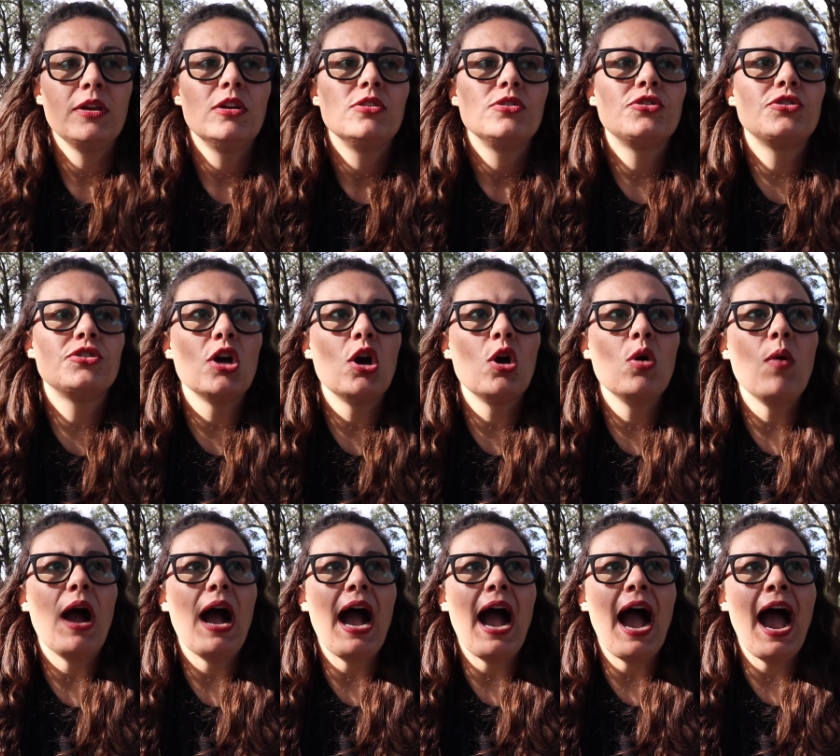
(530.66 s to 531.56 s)

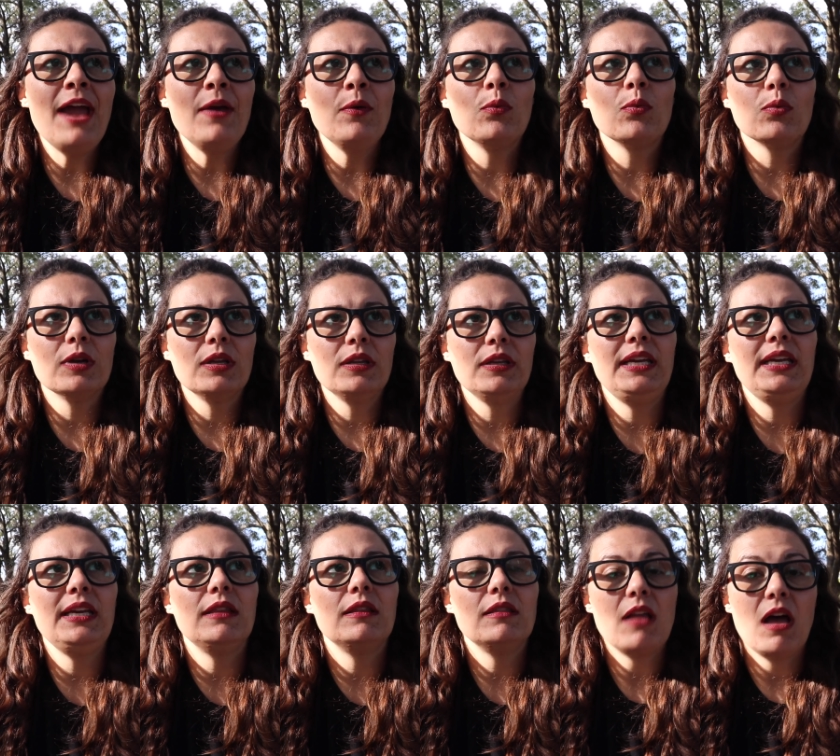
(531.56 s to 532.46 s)
So I
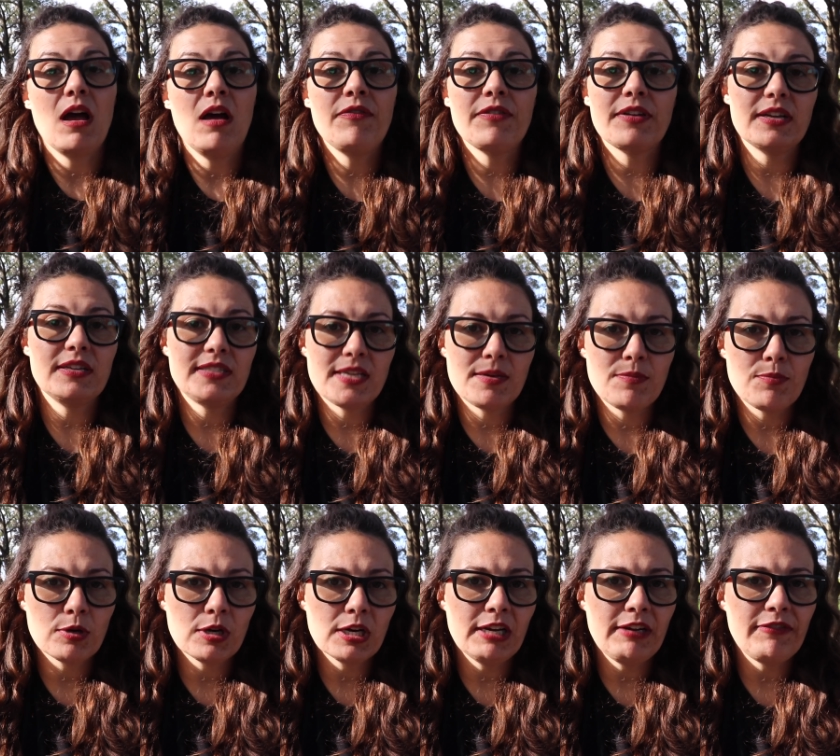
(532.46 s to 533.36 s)
really love
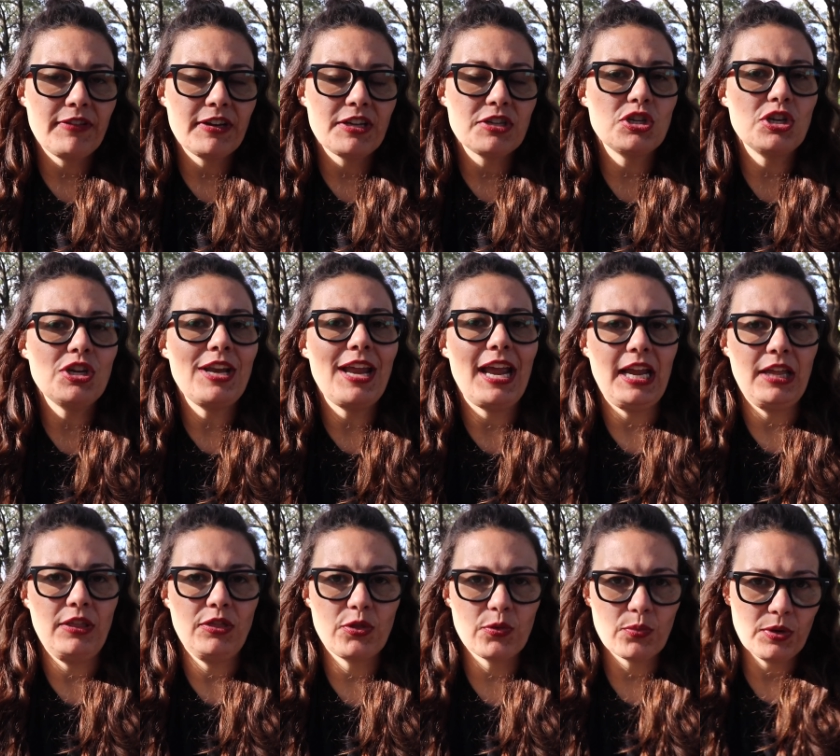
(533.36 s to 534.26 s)
contemporary fiction
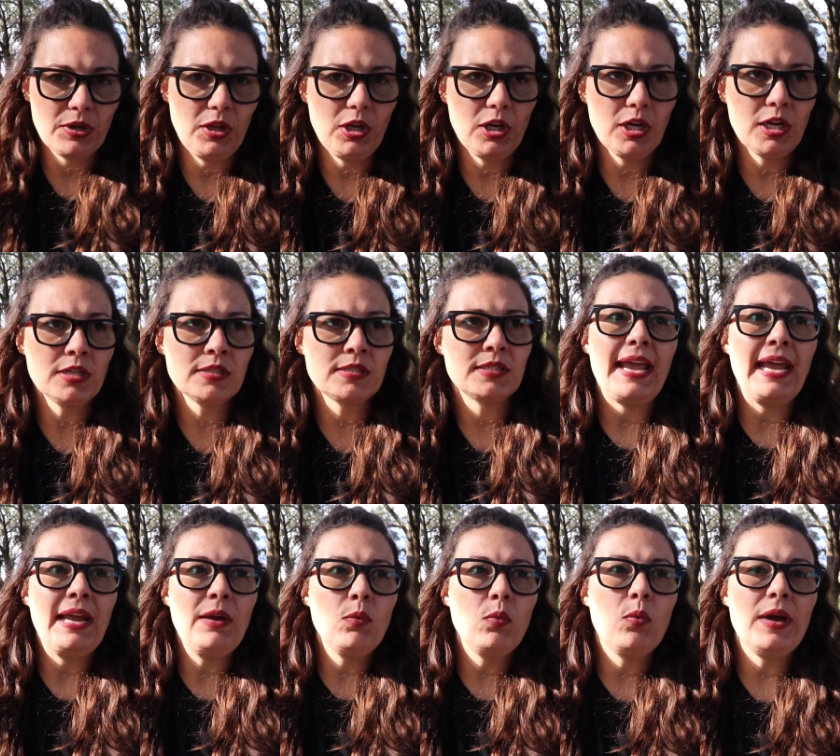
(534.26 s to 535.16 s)
and thrillers,
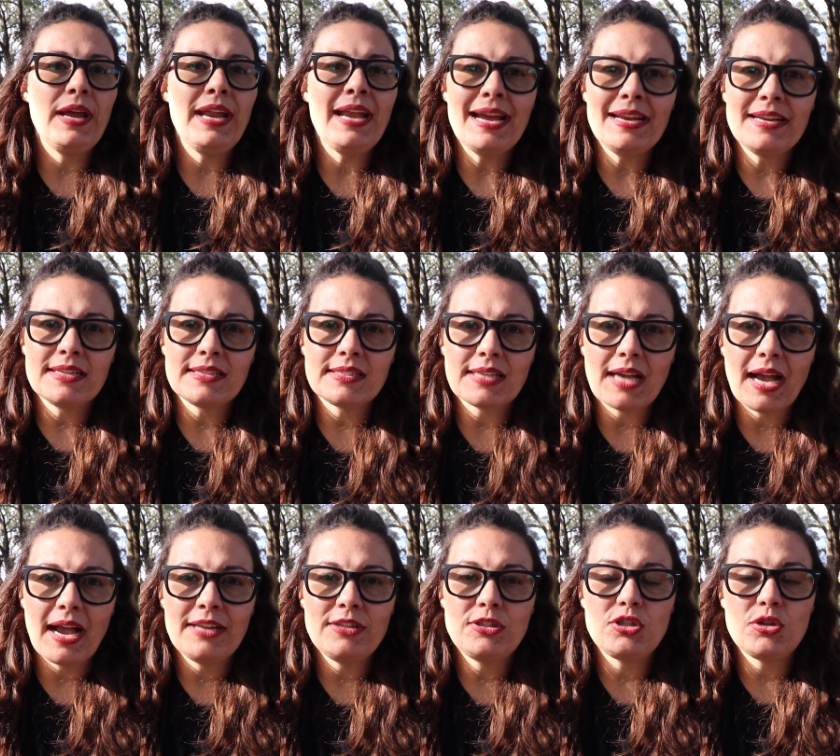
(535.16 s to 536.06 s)
and when I
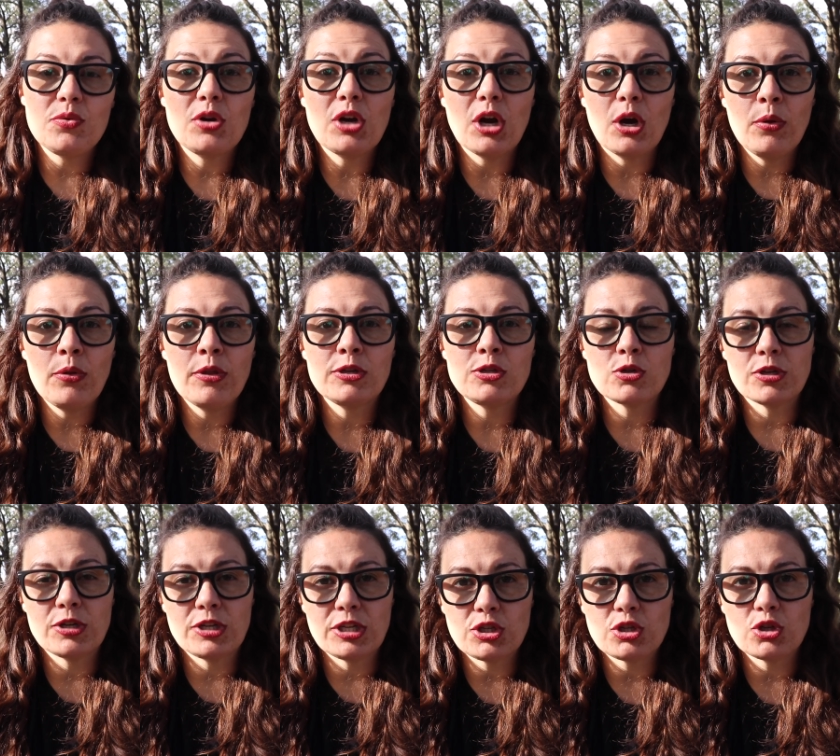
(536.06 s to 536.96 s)
decide to go the
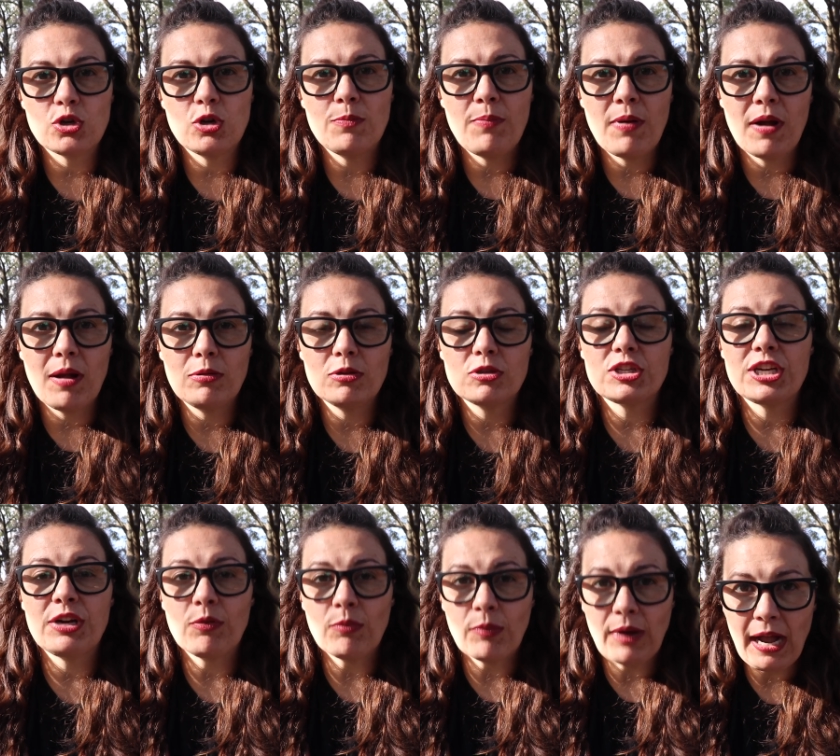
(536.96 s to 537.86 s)
traditional
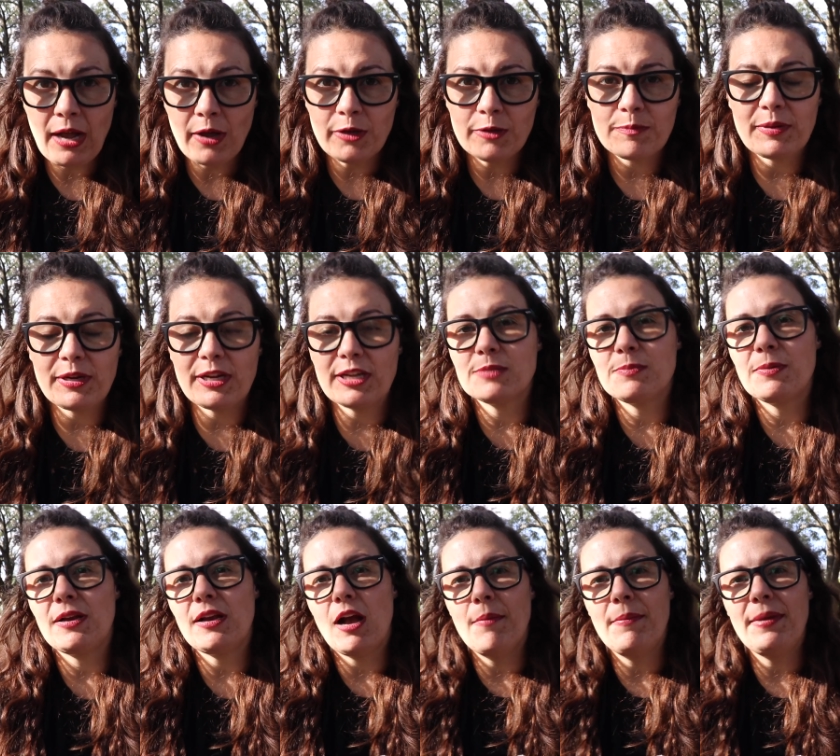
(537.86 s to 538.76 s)
publishing route, because
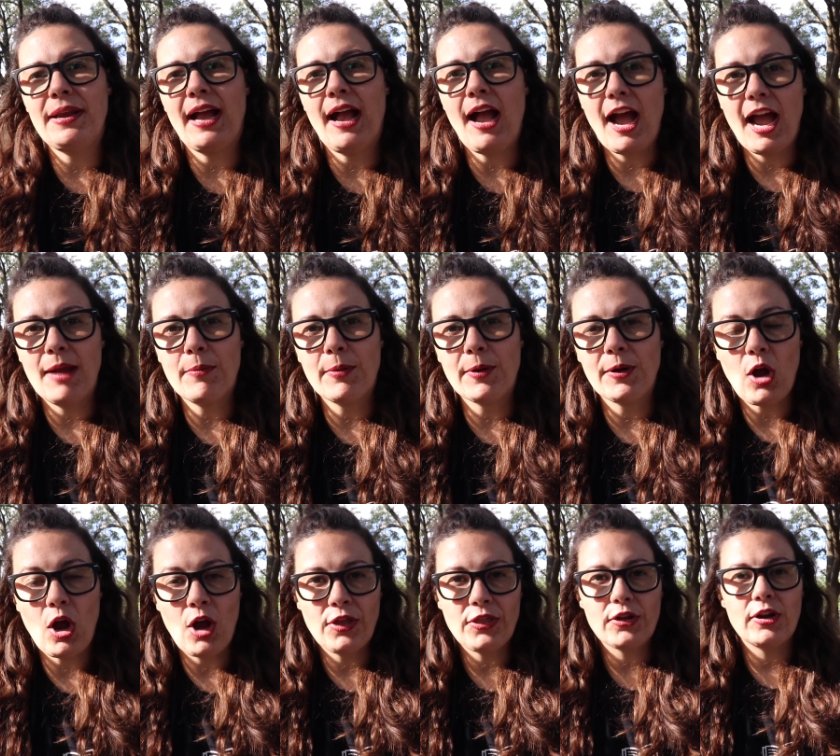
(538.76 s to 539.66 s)
becoming a hybrid
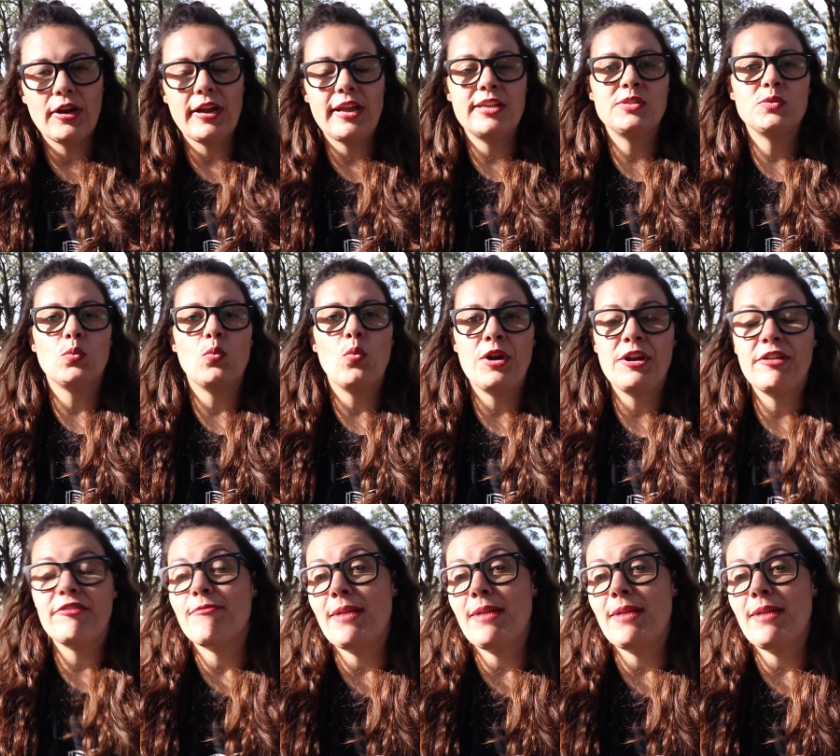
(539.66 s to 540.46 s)
author is one of